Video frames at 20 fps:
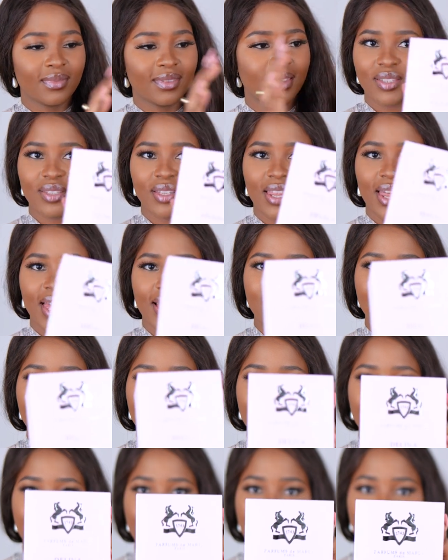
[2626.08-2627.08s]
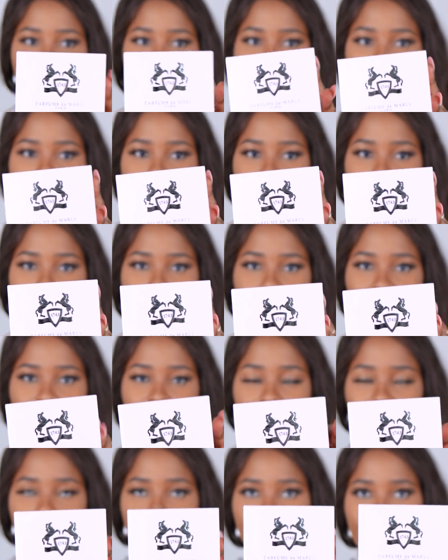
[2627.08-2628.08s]
So that's it.
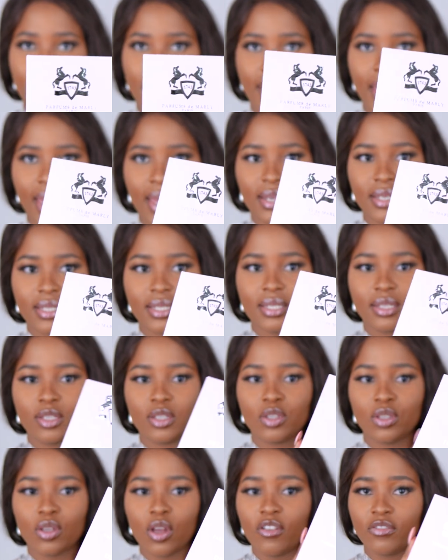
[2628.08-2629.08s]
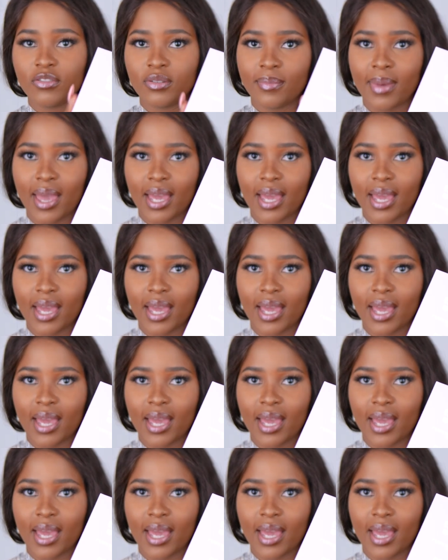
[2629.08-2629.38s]
Pink matte, soft